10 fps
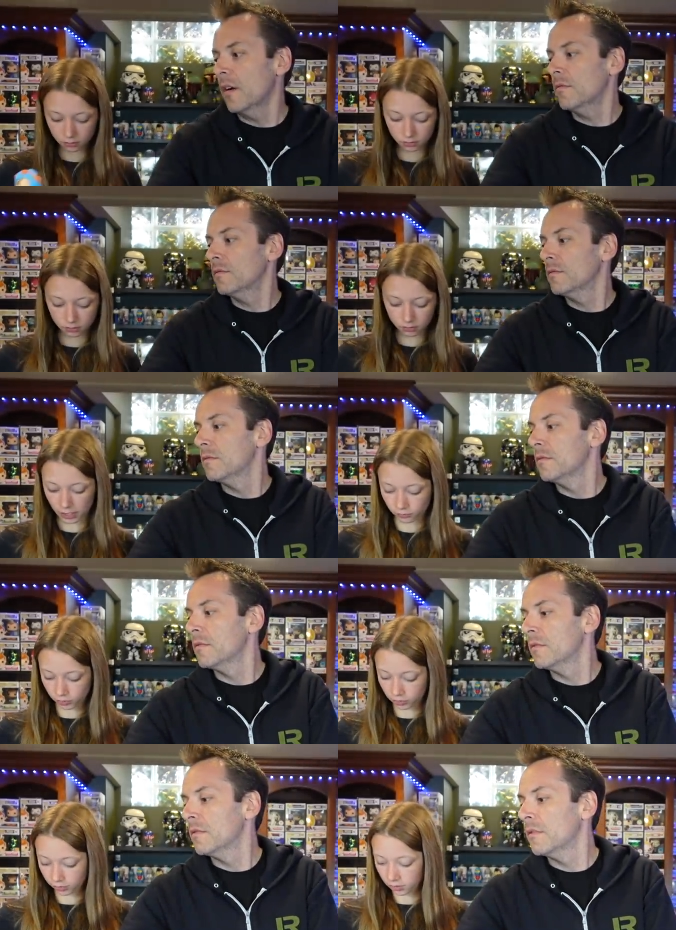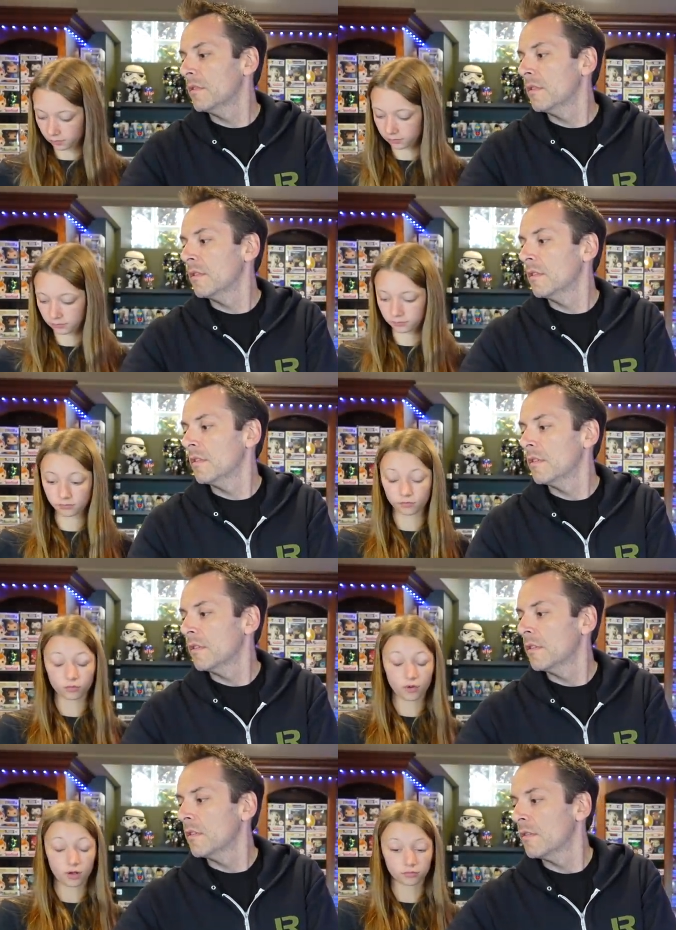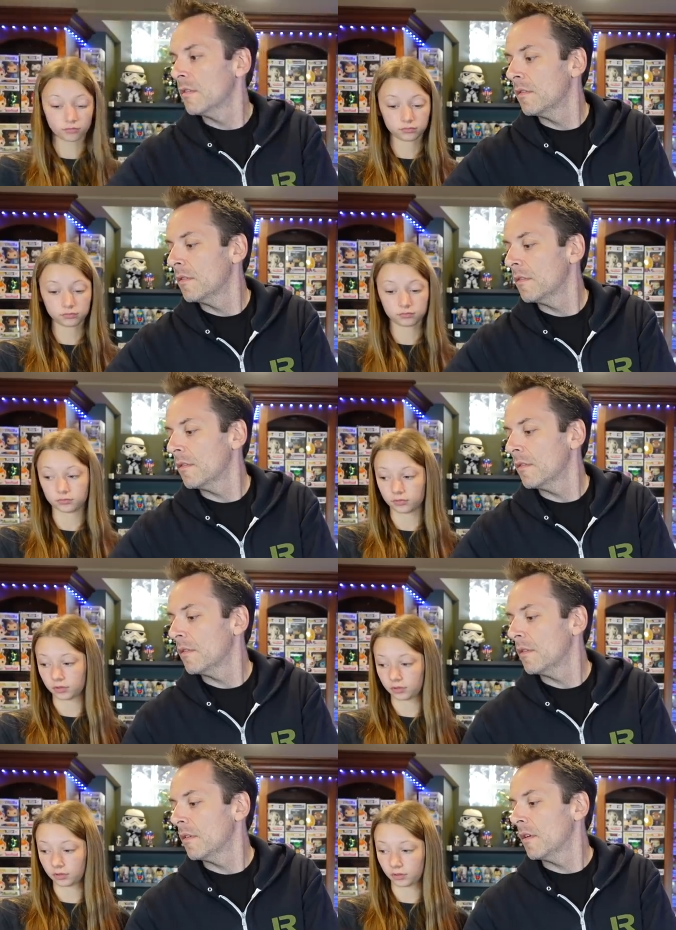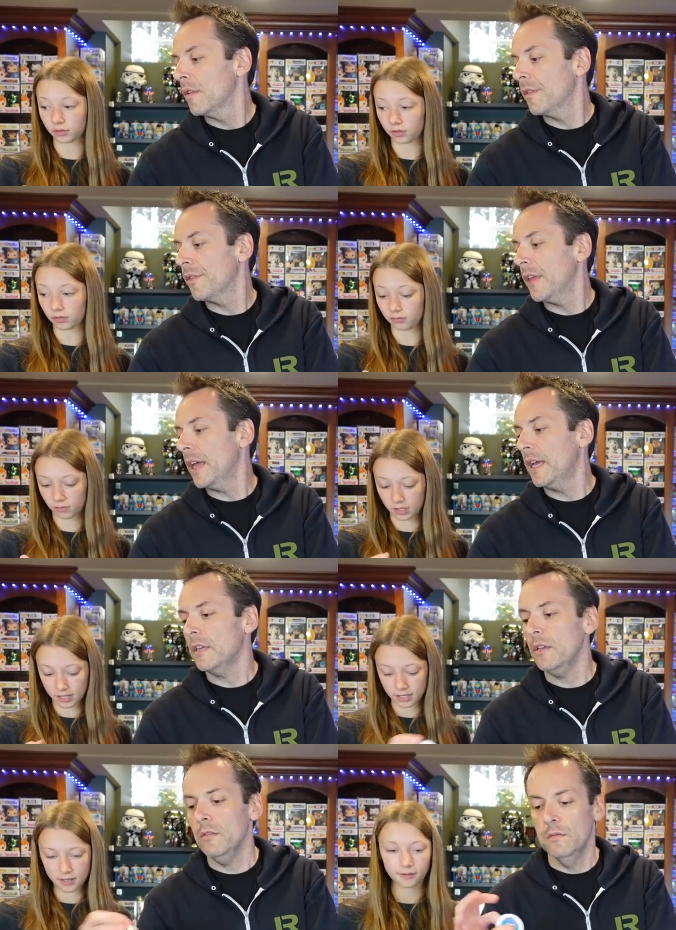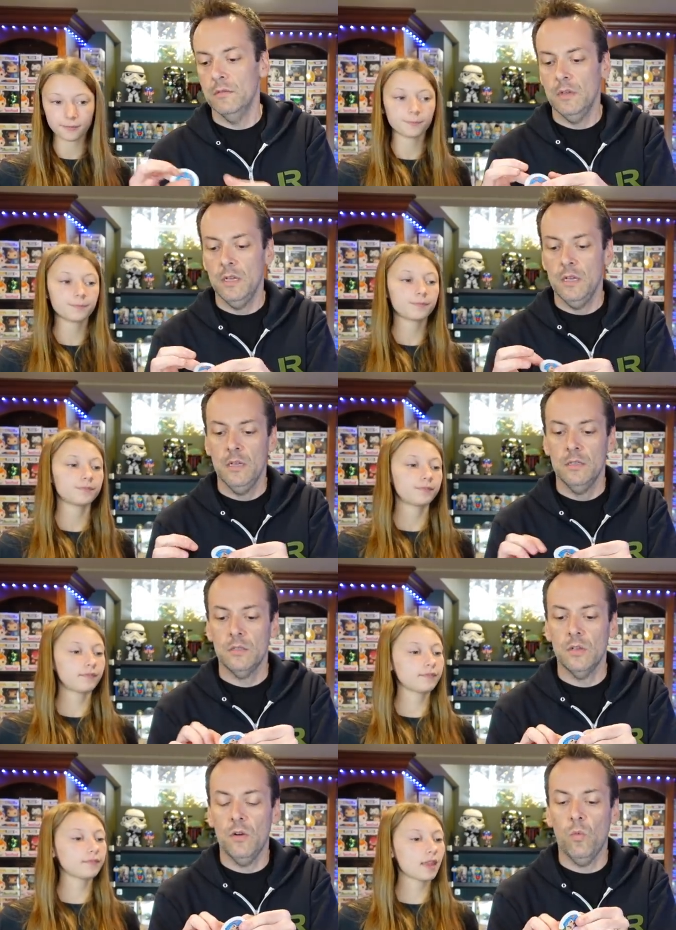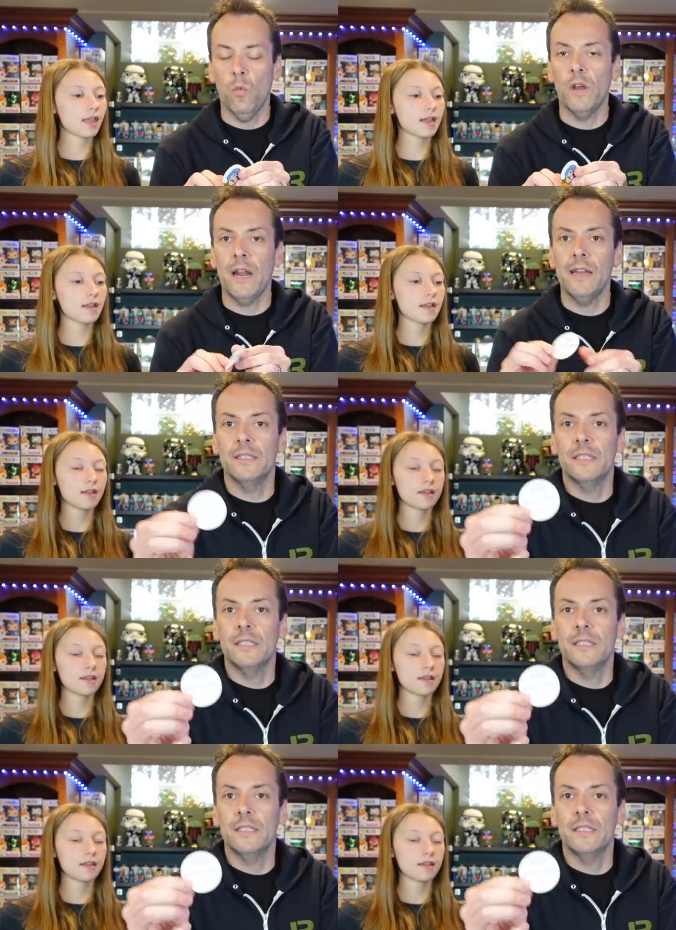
Speaker 1: Okay, whoa. Go.
Speaker 2: Thank you. So 1 out of